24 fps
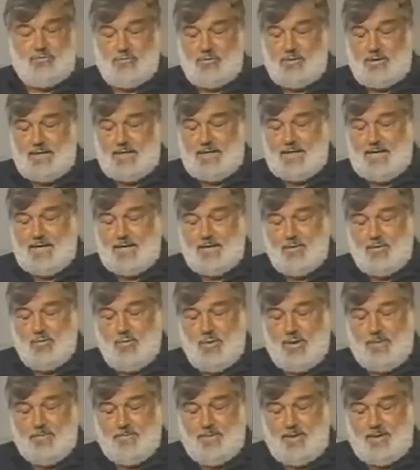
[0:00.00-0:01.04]
tooling, and
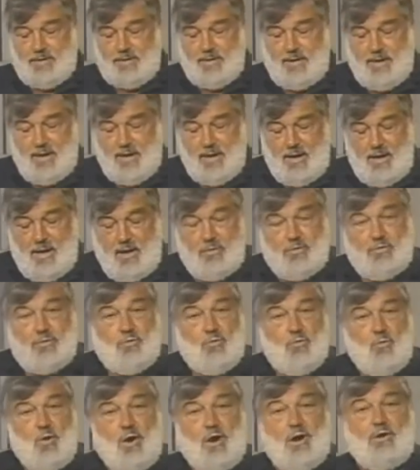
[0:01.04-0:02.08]
equipment.
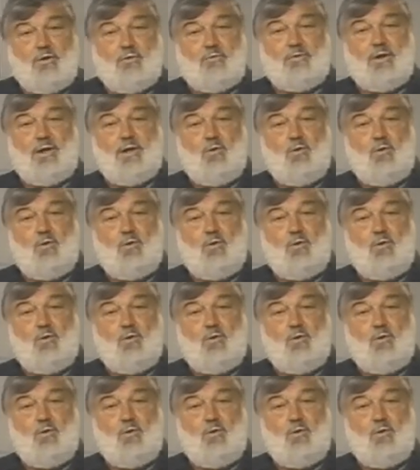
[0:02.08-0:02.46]
The work